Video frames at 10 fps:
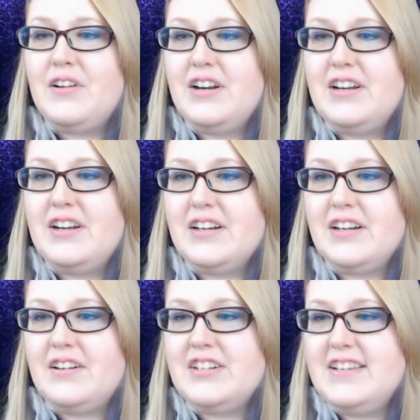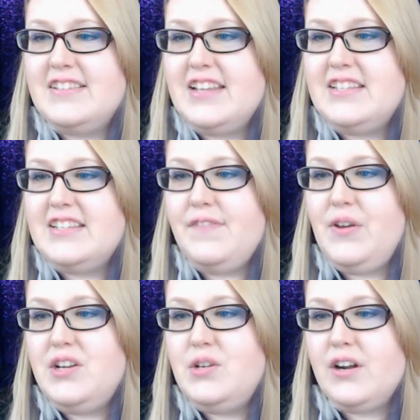Kristen says, if you had to
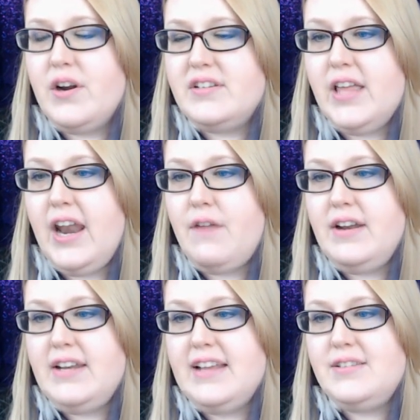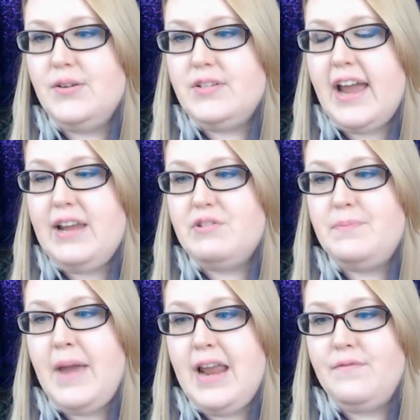wear a corset every day so tight it was
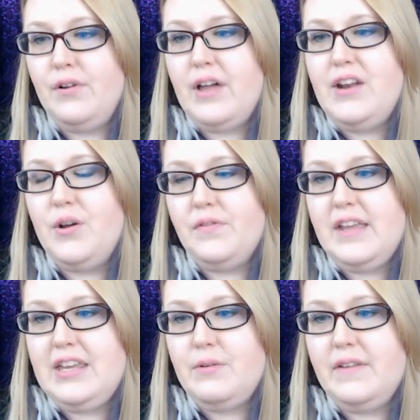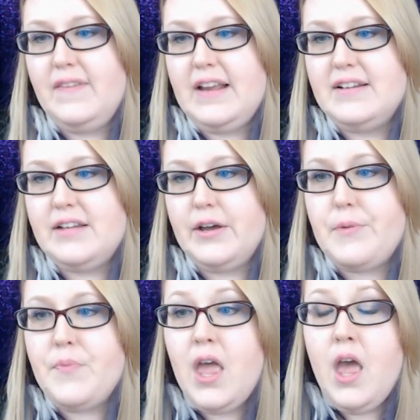painful, I don't think you would think so.
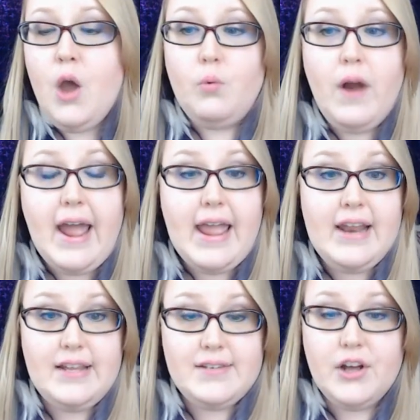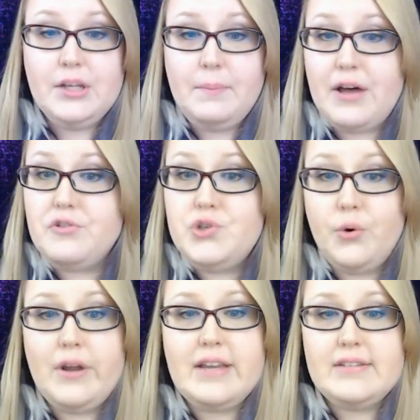Right, and it's all about
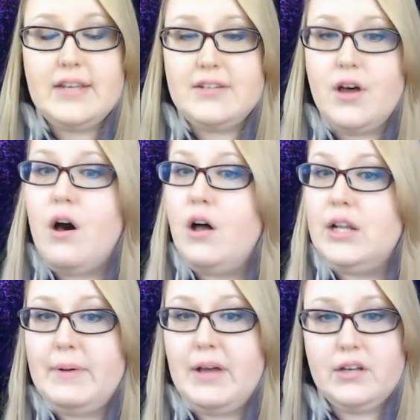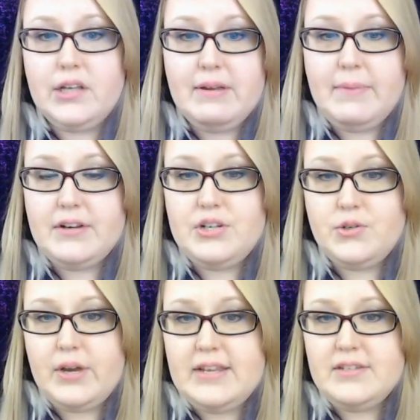choice. It's all about coming back to
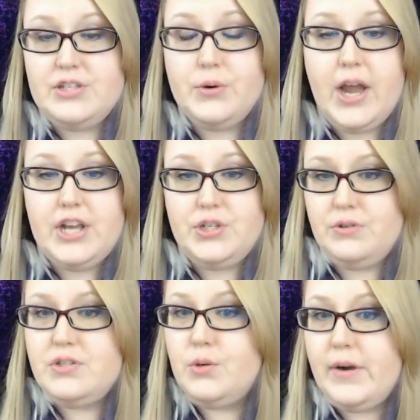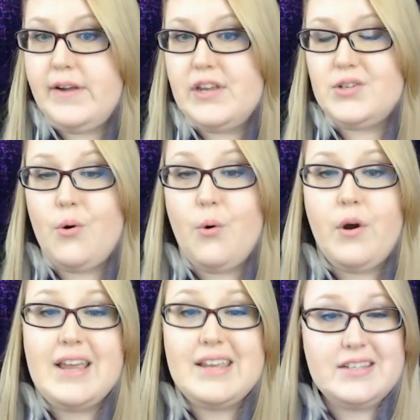choice. Do I choose to wear this or
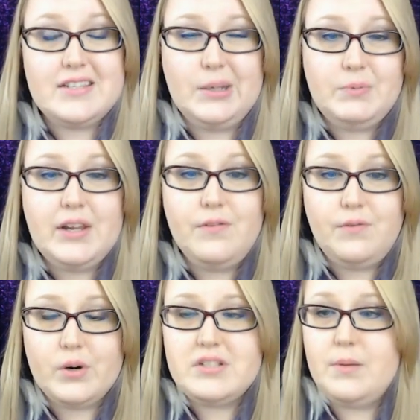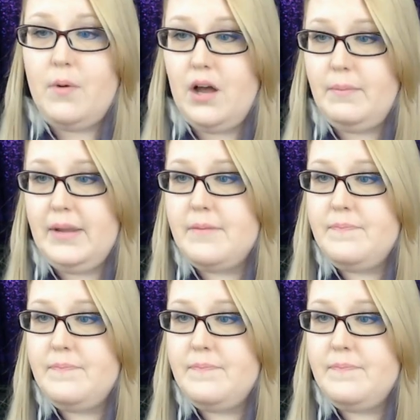is this something forced upon me?